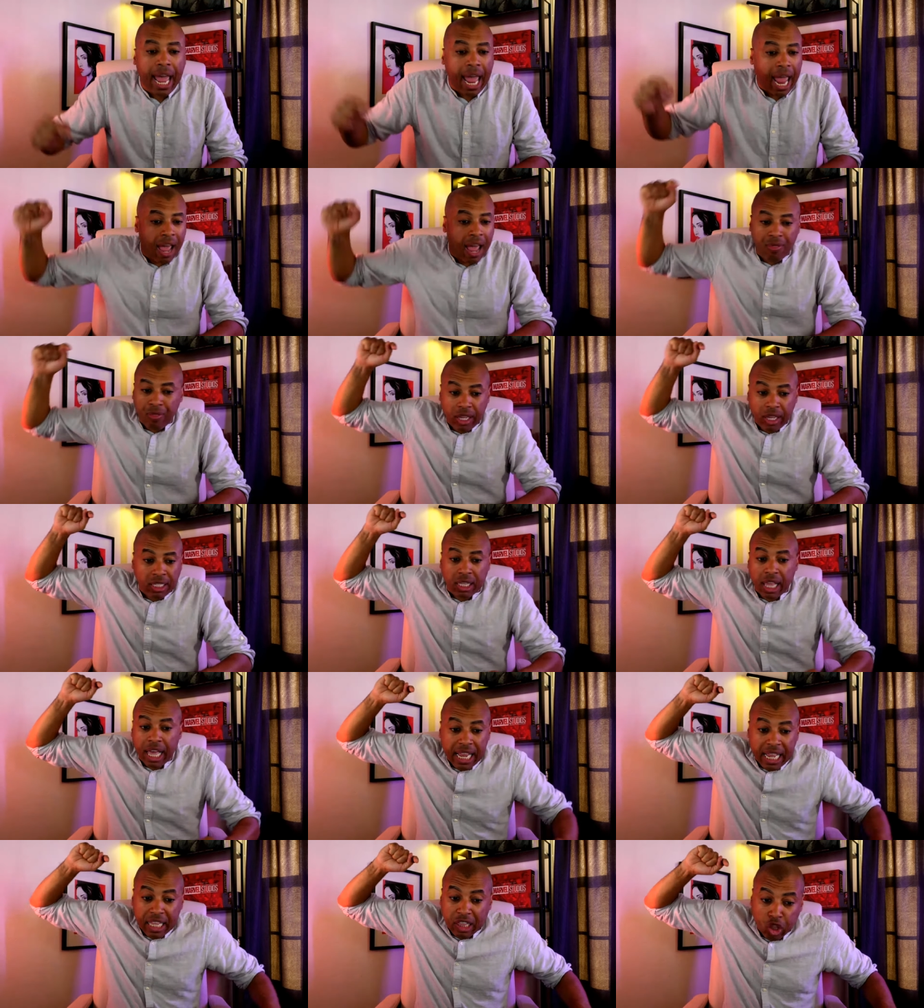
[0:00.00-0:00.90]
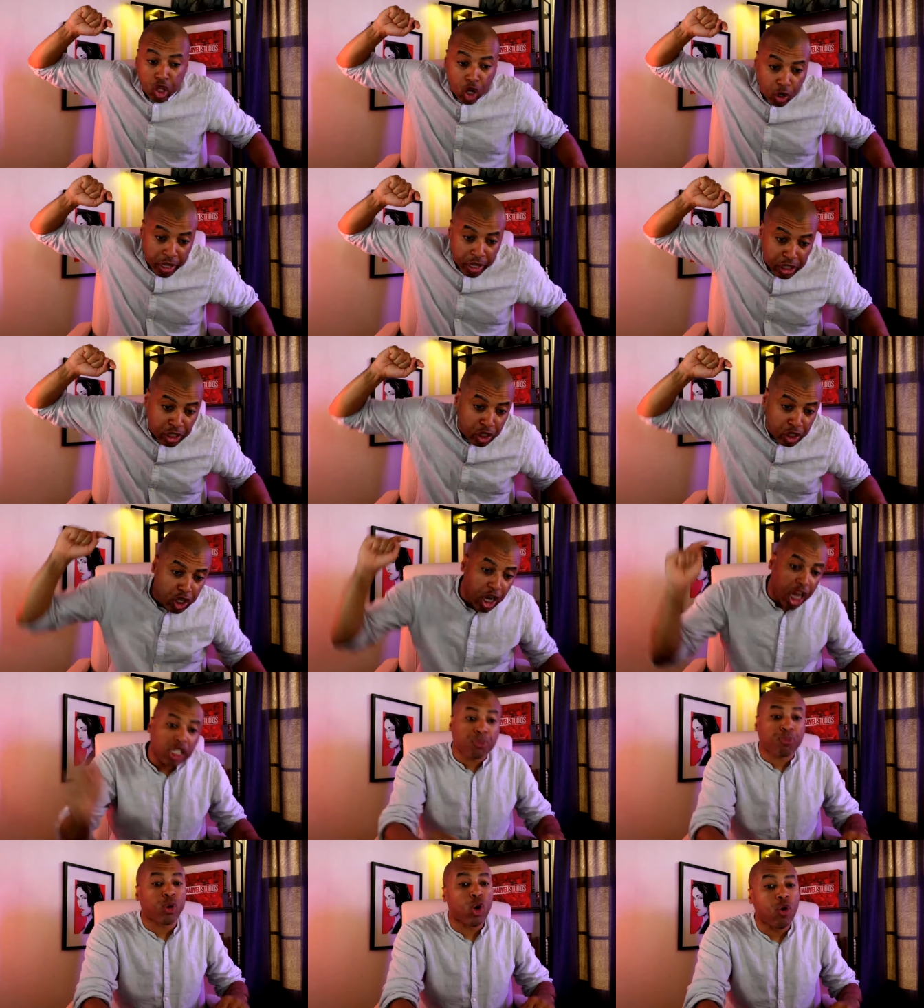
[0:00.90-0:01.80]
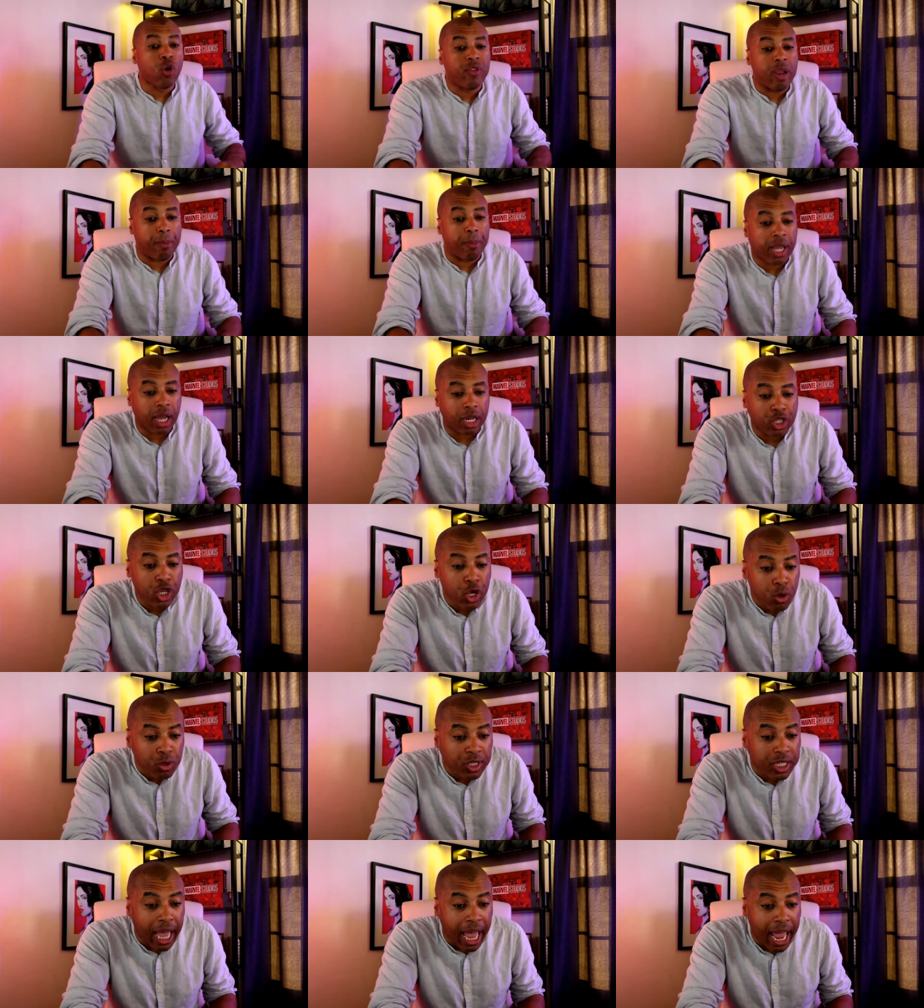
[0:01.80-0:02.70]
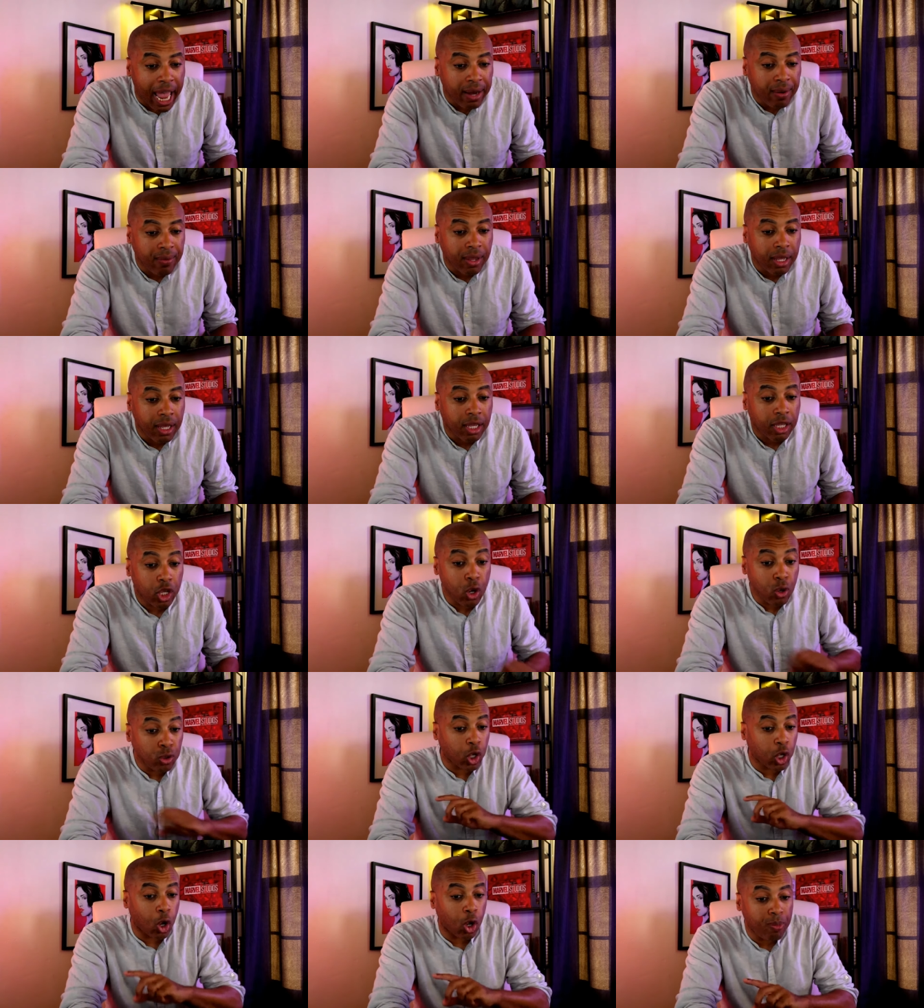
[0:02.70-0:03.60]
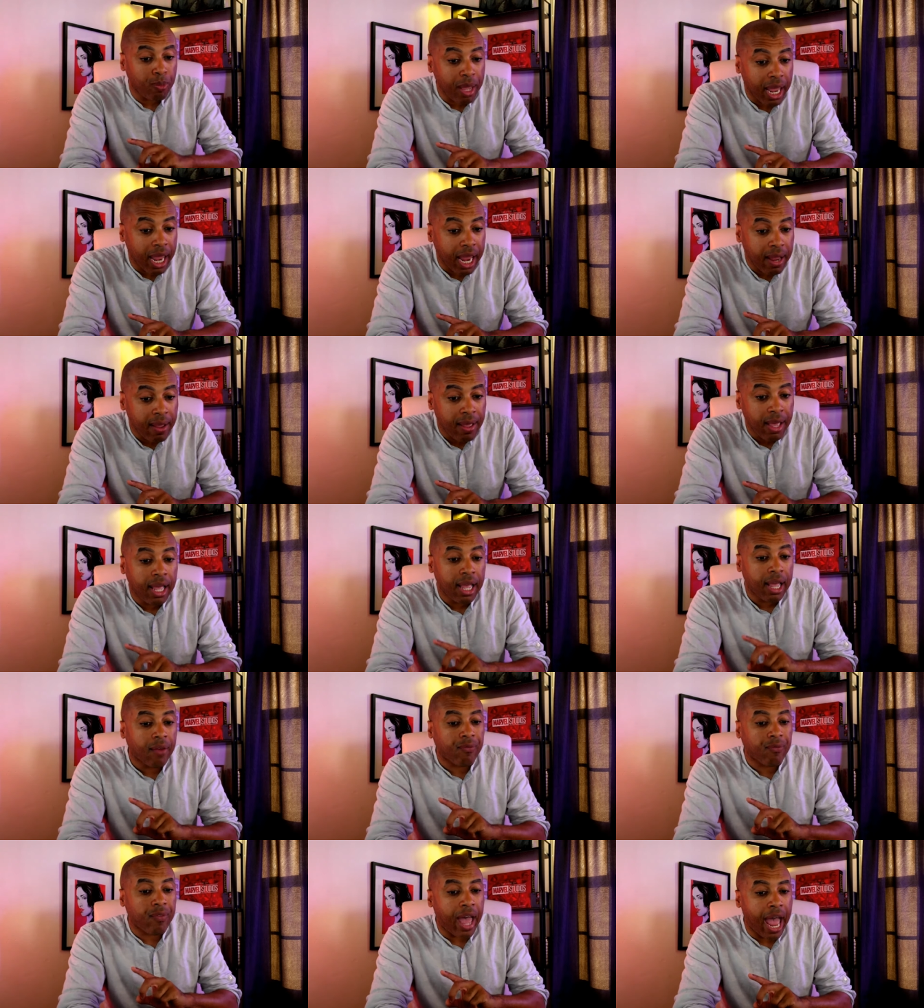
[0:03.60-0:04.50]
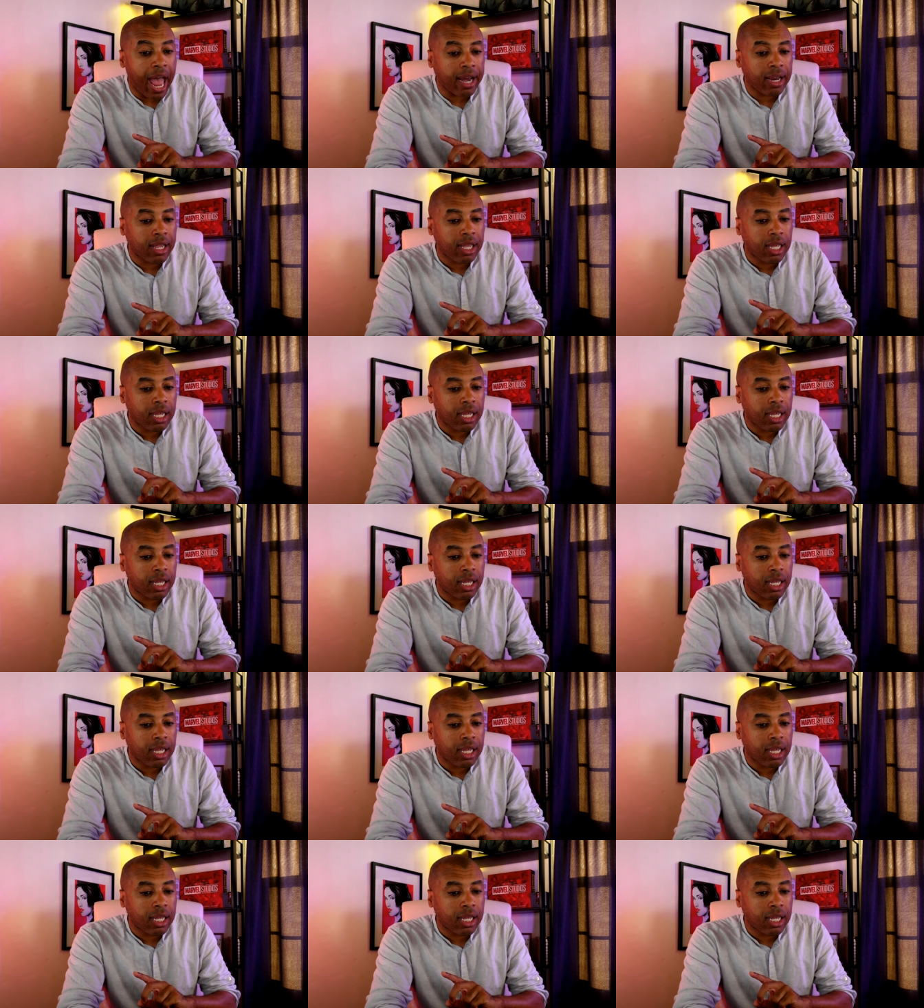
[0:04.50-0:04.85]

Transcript: And this lady literally just proved it because you said, you told me that